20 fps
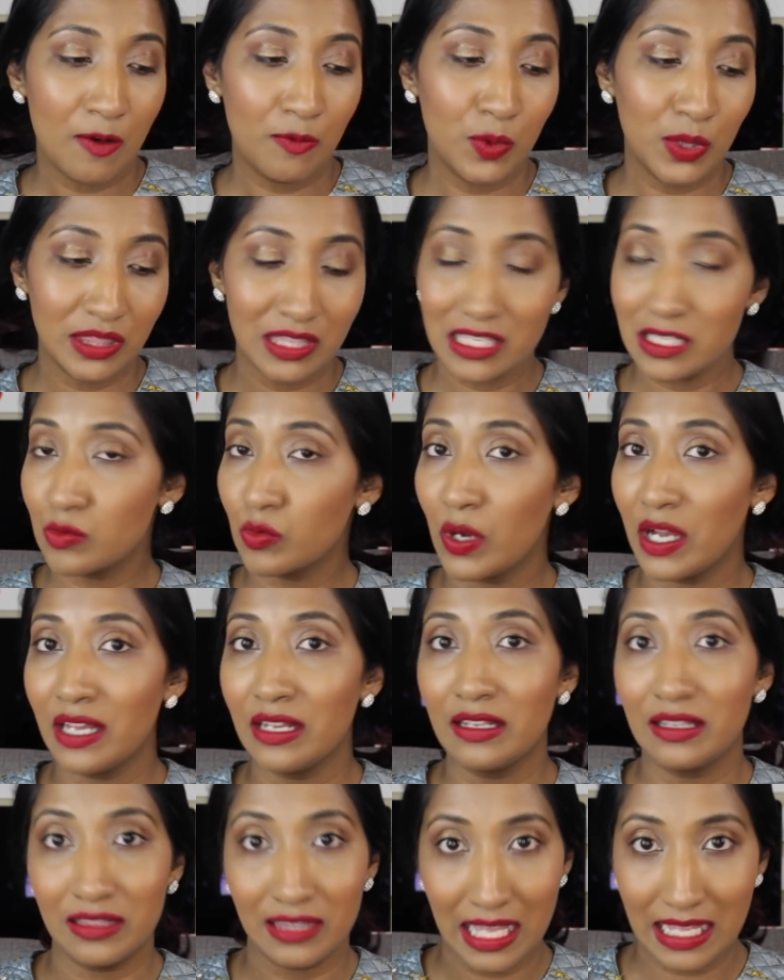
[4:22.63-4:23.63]
With this
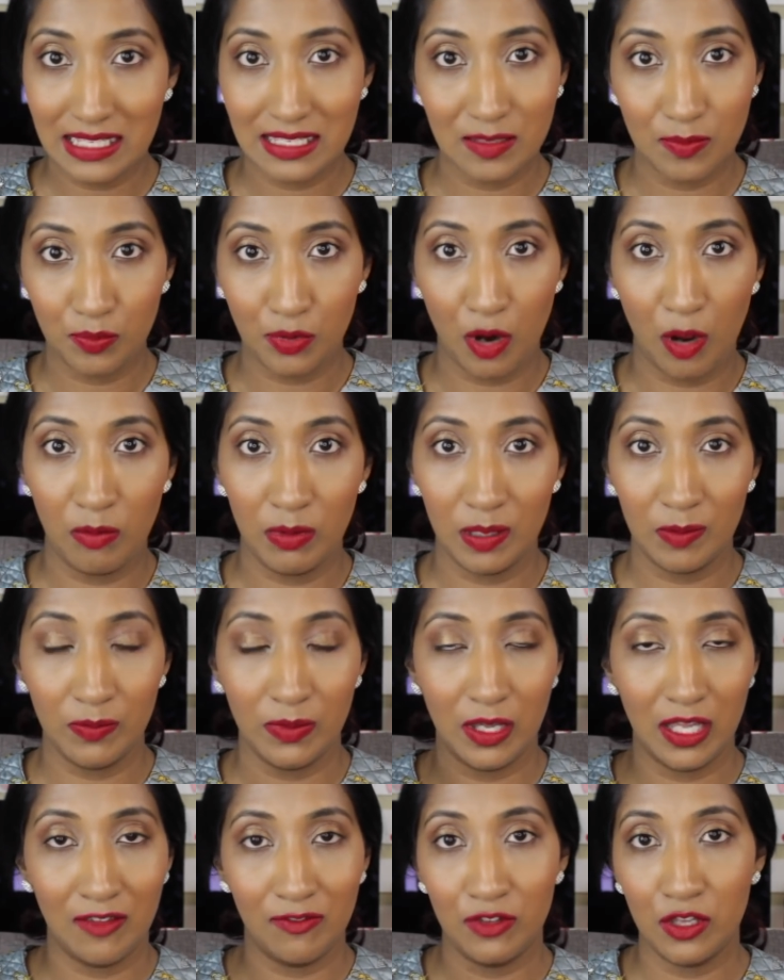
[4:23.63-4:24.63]
one, that's the
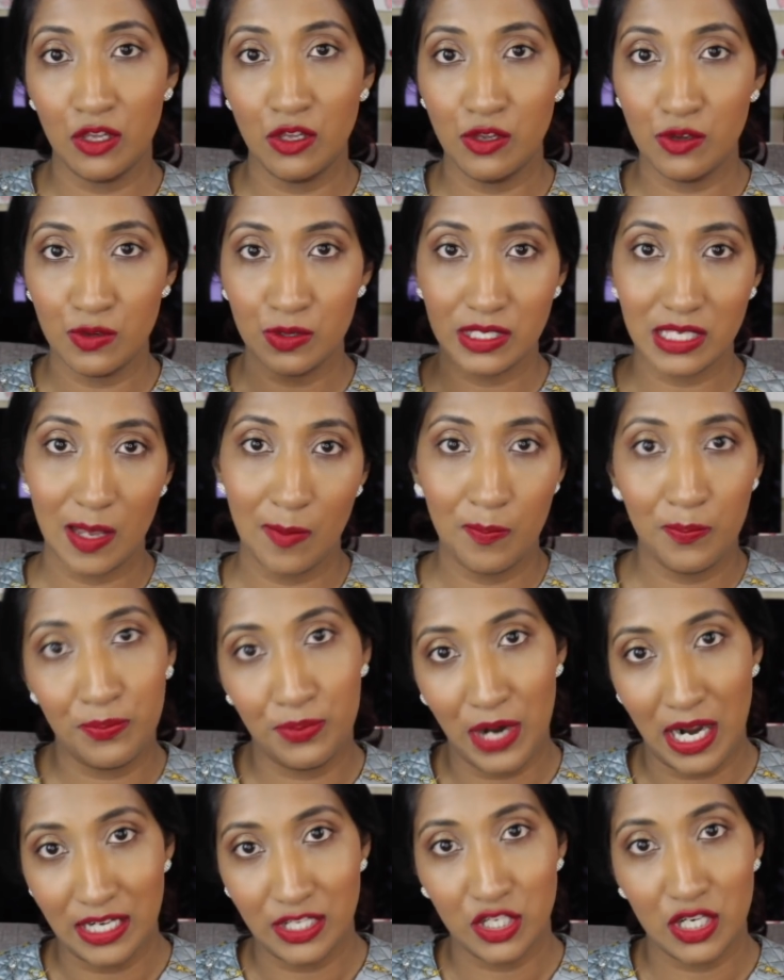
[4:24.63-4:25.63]
problem if you use a
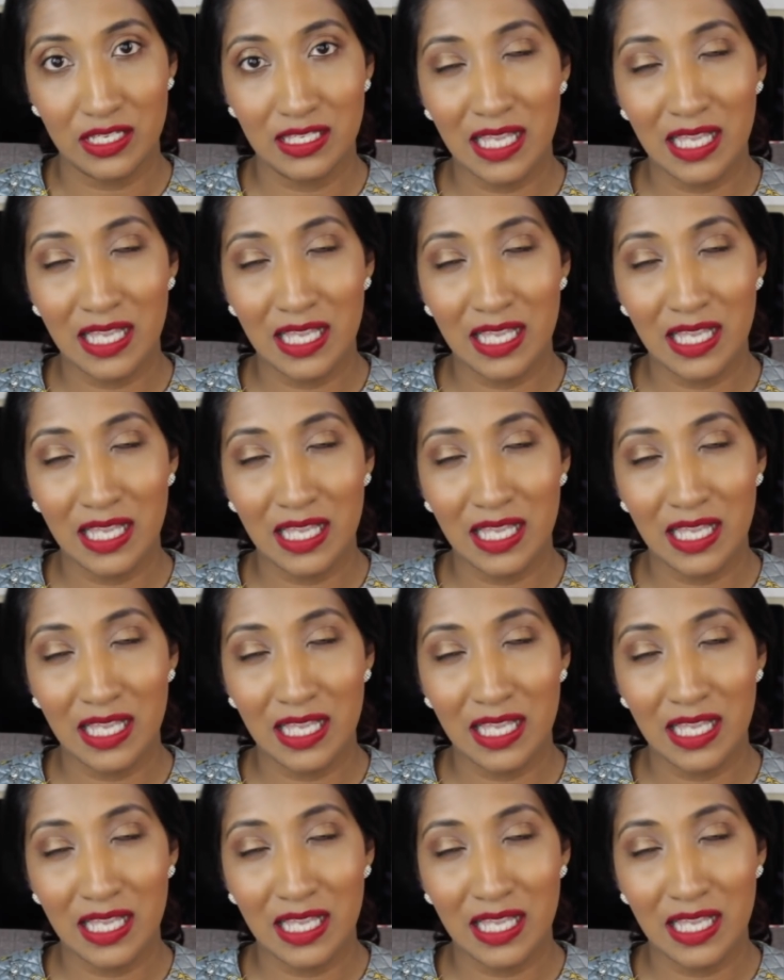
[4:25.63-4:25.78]
brush.